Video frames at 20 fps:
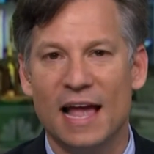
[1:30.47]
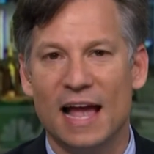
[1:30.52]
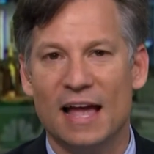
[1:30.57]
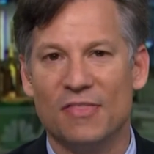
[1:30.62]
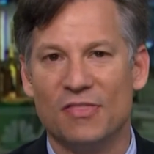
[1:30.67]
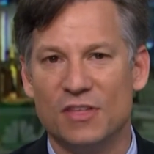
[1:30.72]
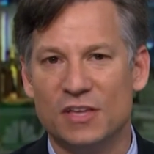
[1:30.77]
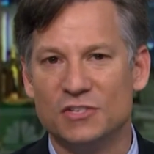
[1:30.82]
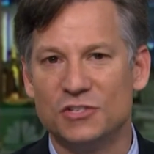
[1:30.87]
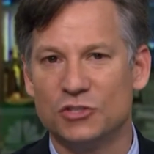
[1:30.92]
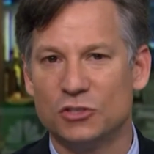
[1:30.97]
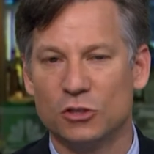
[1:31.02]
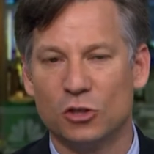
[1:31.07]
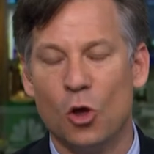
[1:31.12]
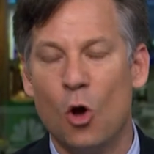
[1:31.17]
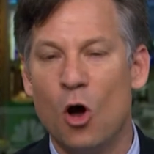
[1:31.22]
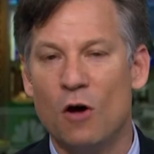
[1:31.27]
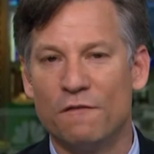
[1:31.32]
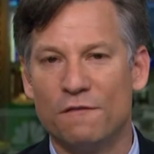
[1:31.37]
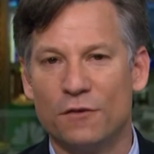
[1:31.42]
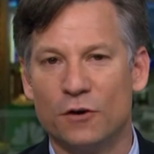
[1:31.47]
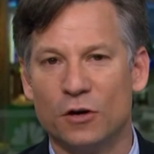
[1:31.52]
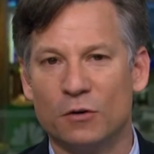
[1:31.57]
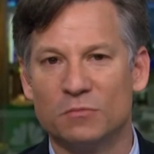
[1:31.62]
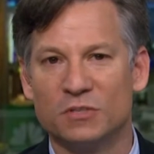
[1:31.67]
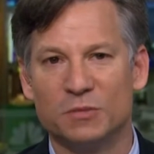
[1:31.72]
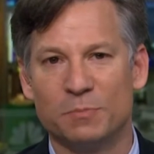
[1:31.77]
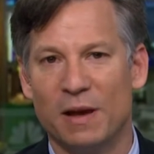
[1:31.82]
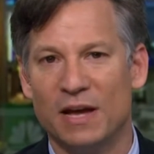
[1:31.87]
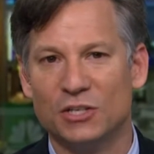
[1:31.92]
And this law
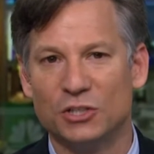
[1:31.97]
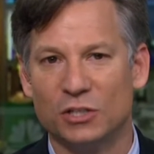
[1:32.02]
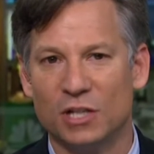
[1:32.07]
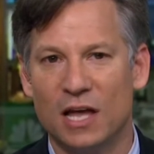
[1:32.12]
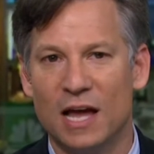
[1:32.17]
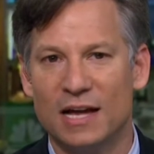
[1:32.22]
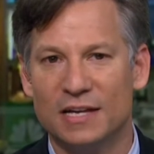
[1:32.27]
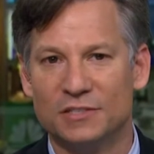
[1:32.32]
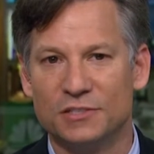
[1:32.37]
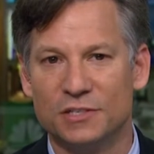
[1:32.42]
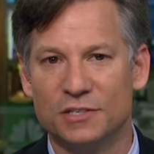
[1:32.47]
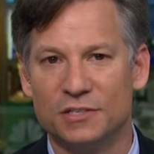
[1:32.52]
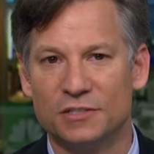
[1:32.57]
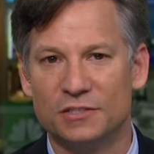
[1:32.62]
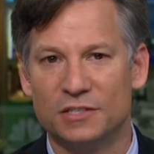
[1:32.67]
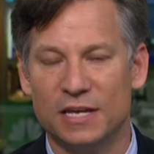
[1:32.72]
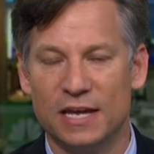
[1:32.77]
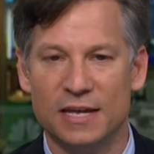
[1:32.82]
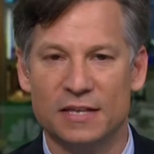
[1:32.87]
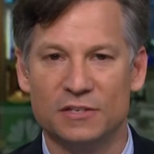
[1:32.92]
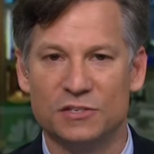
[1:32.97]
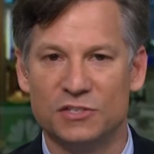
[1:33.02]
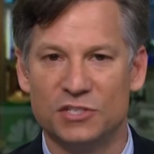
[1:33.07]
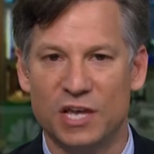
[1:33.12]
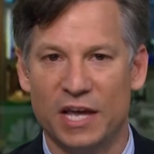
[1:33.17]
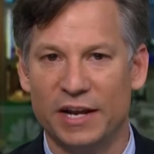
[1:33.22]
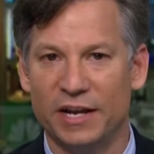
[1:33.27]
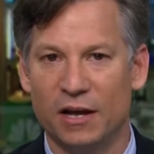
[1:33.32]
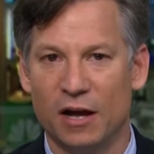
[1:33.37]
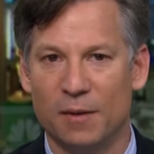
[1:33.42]
firm specializes in
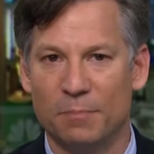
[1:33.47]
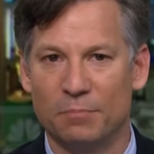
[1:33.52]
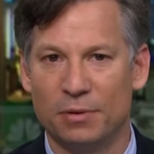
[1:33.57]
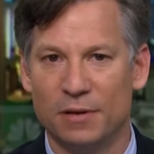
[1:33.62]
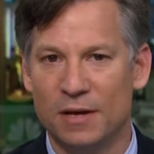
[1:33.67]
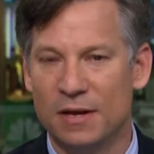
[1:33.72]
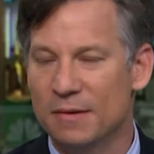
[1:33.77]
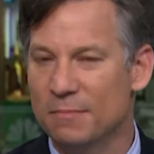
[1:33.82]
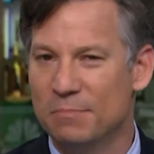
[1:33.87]
setting up